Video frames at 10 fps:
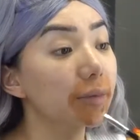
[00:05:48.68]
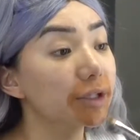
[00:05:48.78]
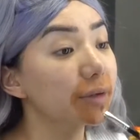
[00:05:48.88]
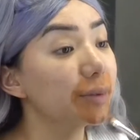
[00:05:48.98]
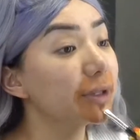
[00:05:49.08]
I'm
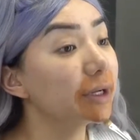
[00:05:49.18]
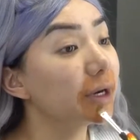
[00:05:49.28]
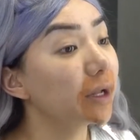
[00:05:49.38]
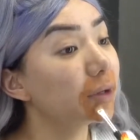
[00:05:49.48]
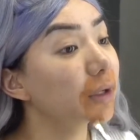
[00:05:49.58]
just gonna put the
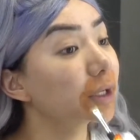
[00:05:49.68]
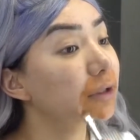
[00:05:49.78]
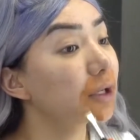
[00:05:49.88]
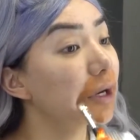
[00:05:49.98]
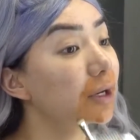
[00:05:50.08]
color
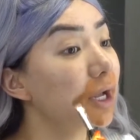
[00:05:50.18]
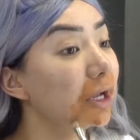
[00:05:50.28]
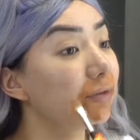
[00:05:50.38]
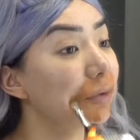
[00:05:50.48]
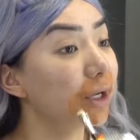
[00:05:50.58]
corrector on
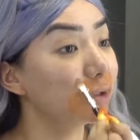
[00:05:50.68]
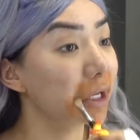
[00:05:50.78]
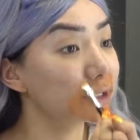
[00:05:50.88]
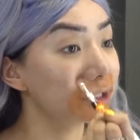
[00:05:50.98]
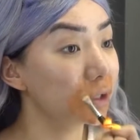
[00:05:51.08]
everywhere. You
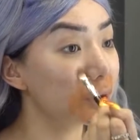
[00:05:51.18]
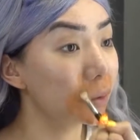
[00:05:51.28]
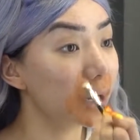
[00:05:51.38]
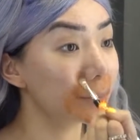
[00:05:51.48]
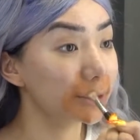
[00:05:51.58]
guys, I know
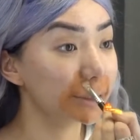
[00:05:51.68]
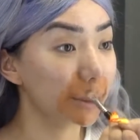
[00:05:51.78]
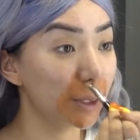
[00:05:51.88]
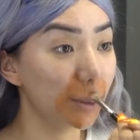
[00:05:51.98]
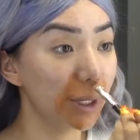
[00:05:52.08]
I'm
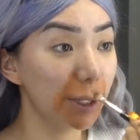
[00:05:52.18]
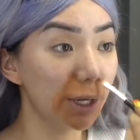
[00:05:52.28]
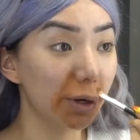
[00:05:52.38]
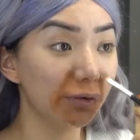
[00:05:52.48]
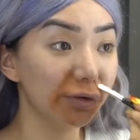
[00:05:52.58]
so
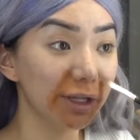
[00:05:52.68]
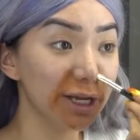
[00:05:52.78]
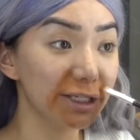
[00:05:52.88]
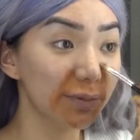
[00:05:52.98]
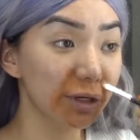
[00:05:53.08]
known for
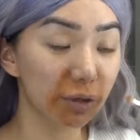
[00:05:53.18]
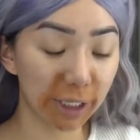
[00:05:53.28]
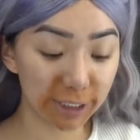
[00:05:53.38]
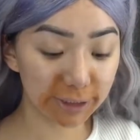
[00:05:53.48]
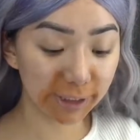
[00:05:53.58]
this and being
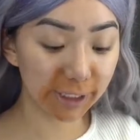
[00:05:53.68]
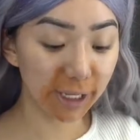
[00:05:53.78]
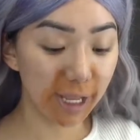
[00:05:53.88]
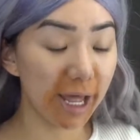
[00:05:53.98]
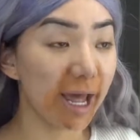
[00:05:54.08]
crazy.
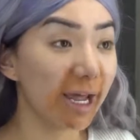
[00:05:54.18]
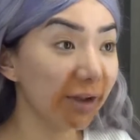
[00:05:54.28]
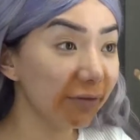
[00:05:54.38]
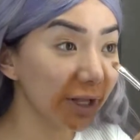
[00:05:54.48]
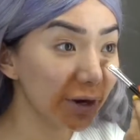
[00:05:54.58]
And
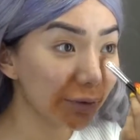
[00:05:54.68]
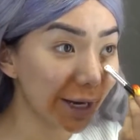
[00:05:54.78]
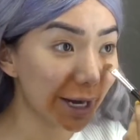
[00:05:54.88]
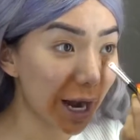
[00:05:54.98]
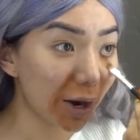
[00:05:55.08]
I feel like
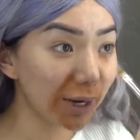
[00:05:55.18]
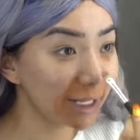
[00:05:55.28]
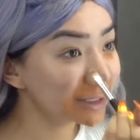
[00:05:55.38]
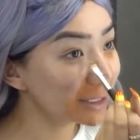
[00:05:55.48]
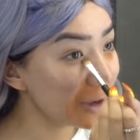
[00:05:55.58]
right now,
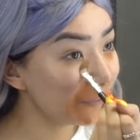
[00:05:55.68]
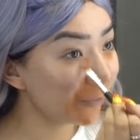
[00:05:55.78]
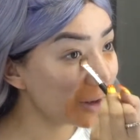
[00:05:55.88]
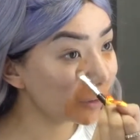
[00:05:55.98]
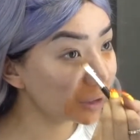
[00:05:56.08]
it's not
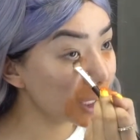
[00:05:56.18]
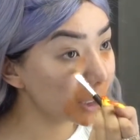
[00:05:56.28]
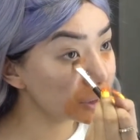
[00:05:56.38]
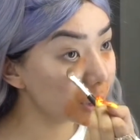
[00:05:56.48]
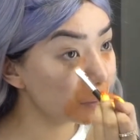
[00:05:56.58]
5
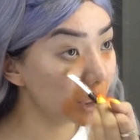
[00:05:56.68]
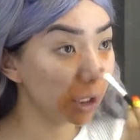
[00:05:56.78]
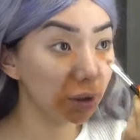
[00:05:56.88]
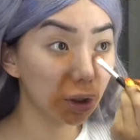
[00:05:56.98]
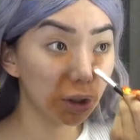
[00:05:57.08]
o'clock, so I'm
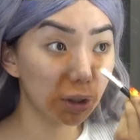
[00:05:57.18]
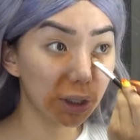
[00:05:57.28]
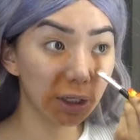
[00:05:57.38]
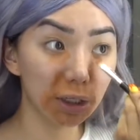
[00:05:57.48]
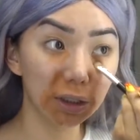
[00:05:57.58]
like, girl,
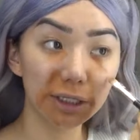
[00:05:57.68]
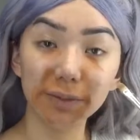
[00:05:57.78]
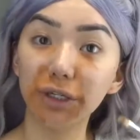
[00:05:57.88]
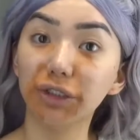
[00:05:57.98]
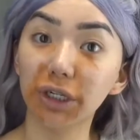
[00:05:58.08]
let's
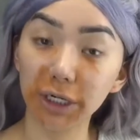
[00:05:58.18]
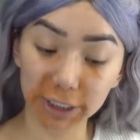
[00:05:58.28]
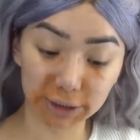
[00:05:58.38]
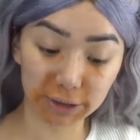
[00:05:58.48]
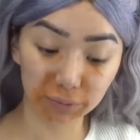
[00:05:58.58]
make sure
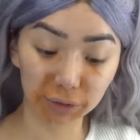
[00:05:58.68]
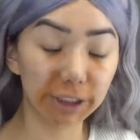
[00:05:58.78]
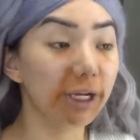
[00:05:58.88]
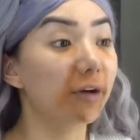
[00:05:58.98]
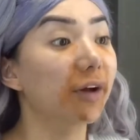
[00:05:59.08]
it's
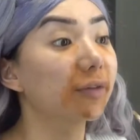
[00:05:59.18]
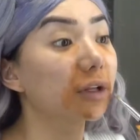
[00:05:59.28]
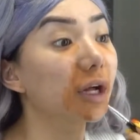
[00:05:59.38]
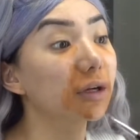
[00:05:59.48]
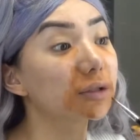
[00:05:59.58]
really not 5
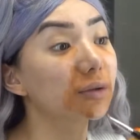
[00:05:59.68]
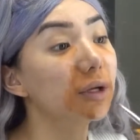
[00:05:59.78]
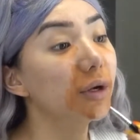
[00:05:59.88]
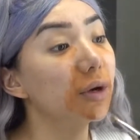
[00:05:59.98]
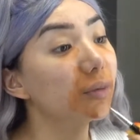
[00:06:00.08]
o'clock. So
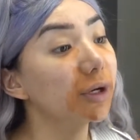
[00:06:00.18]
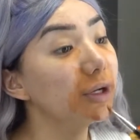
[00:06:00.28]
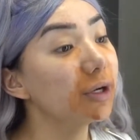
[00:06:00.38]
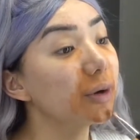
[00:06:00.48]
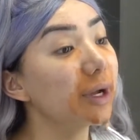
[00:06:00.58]
we're
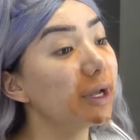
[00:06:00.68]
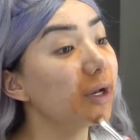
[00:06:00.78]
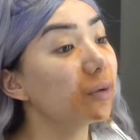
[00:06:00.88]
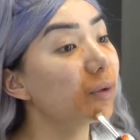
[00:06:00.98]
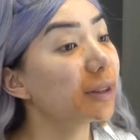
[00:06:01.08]
gonna go
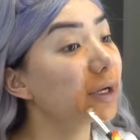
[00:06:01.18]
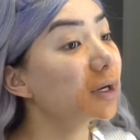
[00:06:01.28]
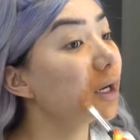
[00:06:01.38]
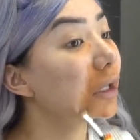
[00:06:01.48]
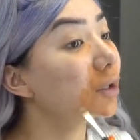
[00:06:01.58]
in with the
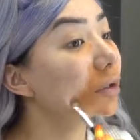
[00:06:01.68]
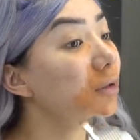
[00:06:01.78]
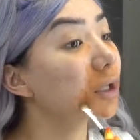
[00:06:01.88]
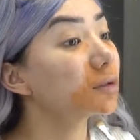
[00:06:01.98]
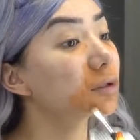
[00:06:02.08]
color
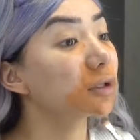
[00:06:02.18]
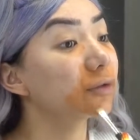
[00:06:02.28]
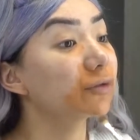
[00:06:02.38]
corrector